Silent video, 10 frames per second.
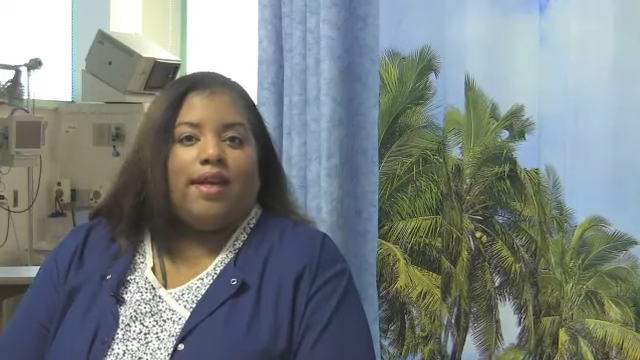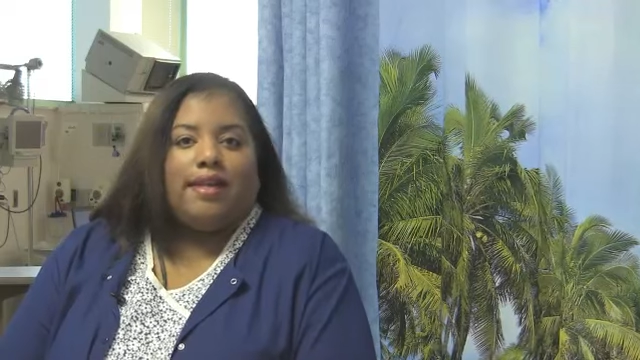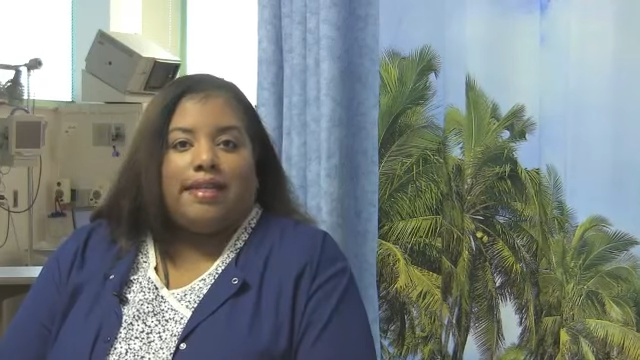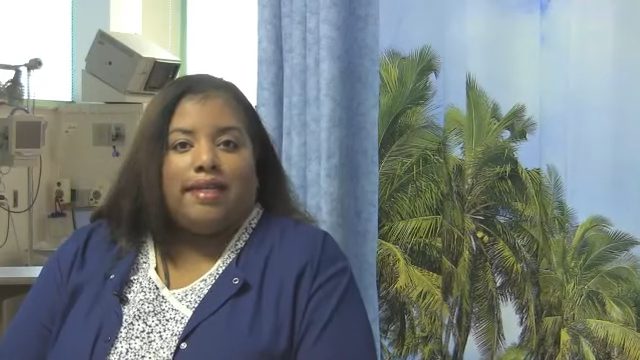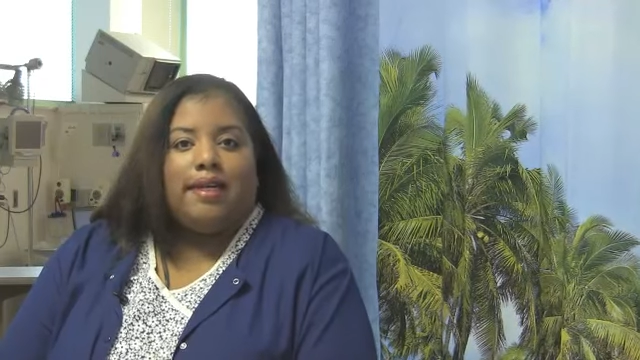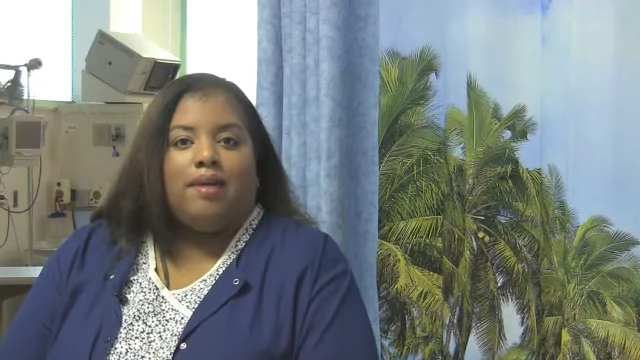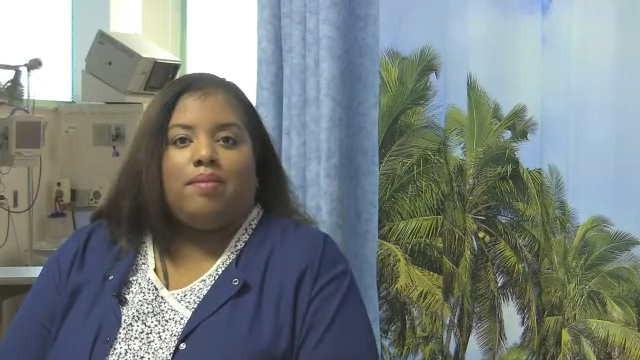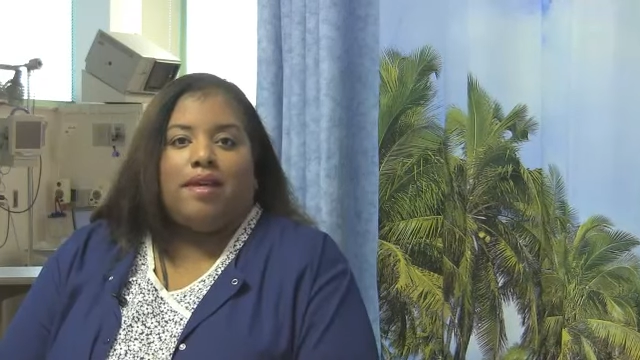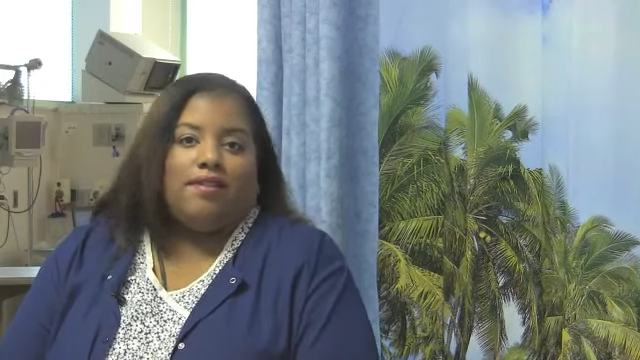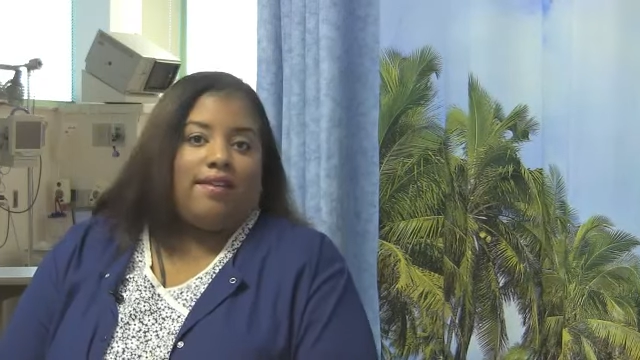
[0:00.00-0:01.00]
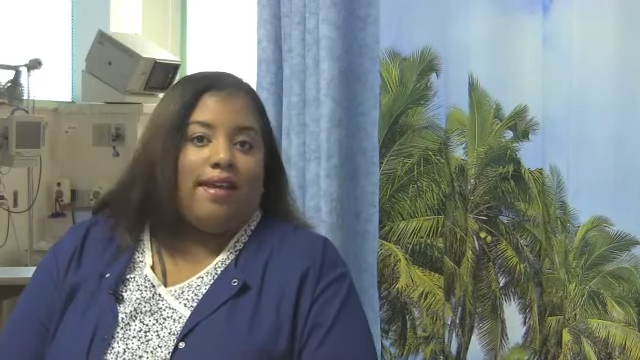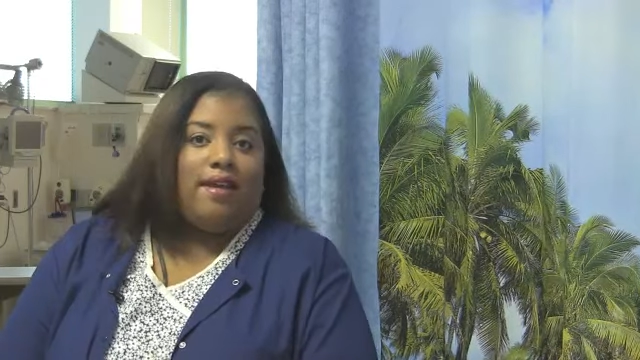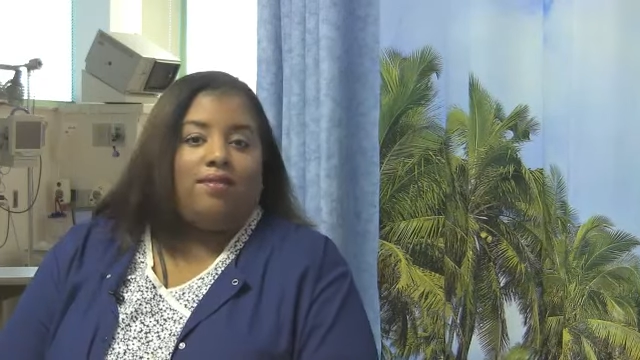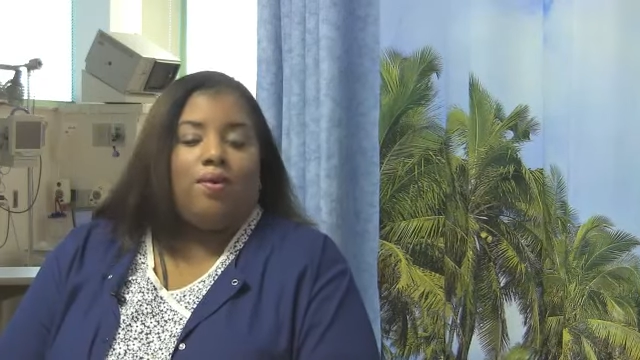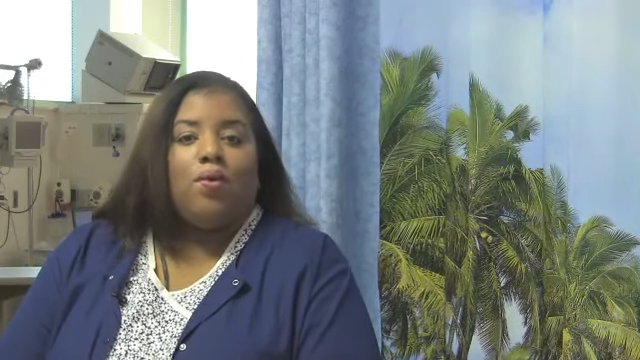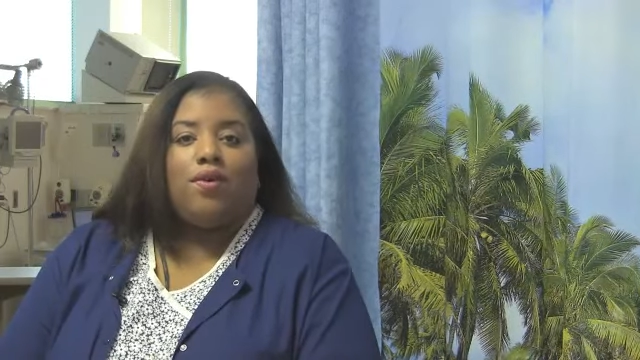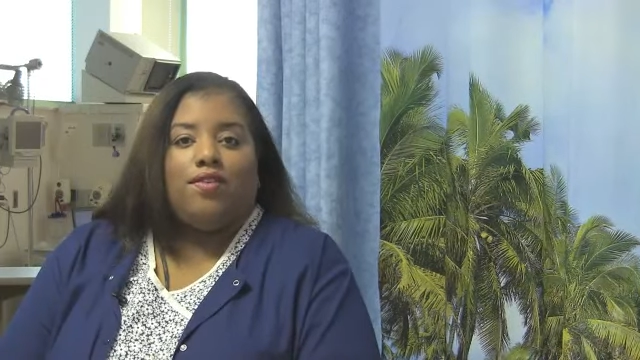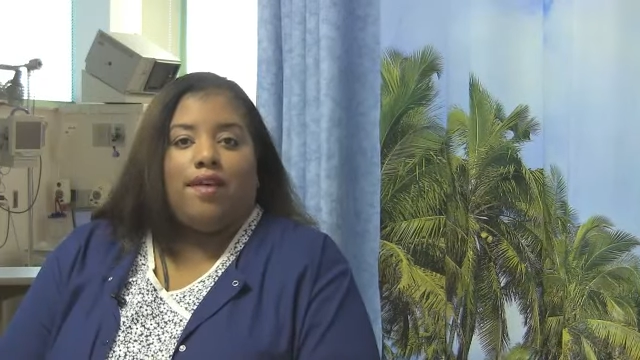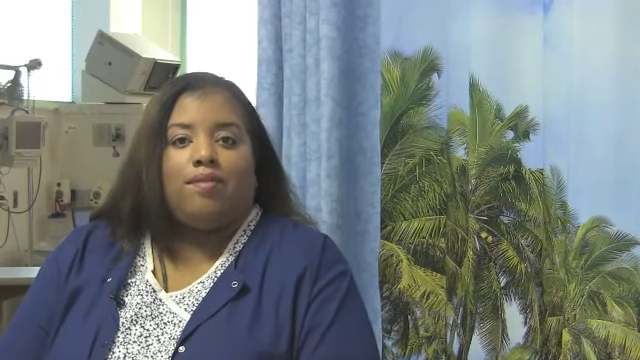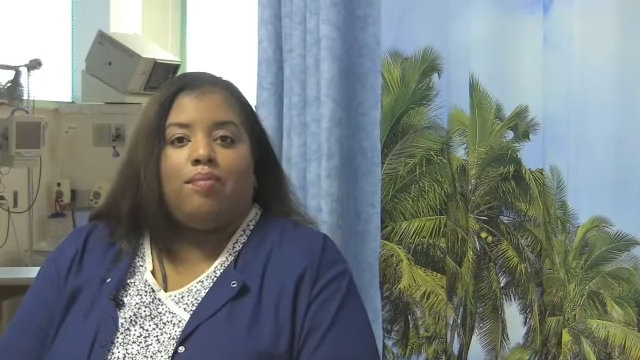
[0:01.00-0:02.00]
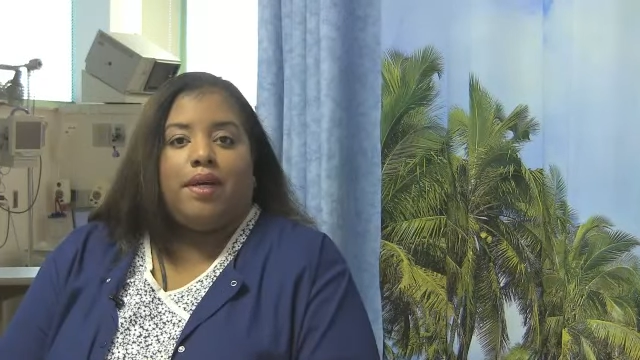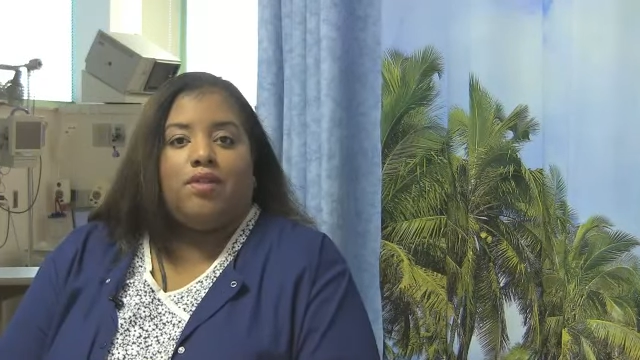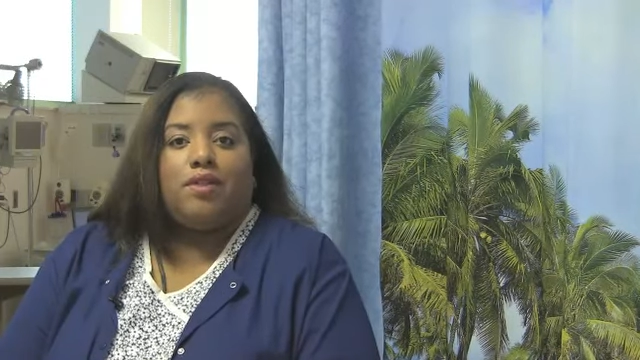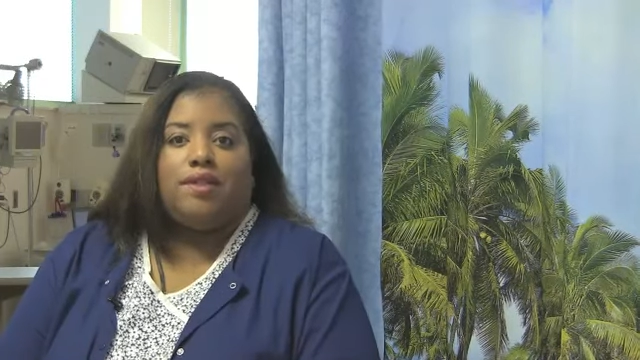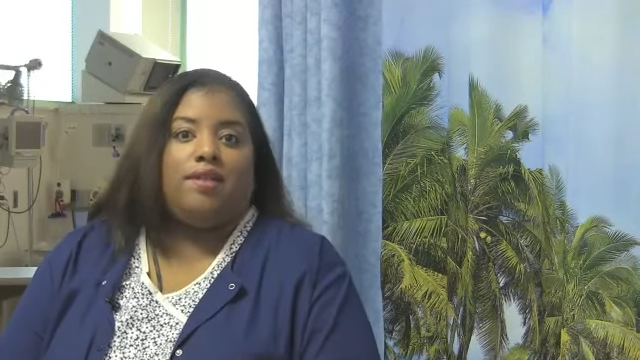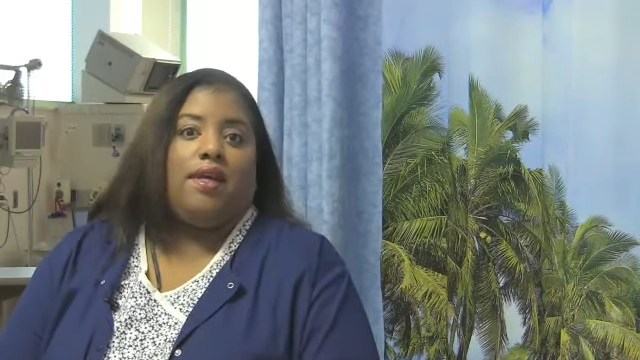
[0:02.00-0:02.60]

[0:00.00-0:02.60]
at a time, because I, of course, have a budget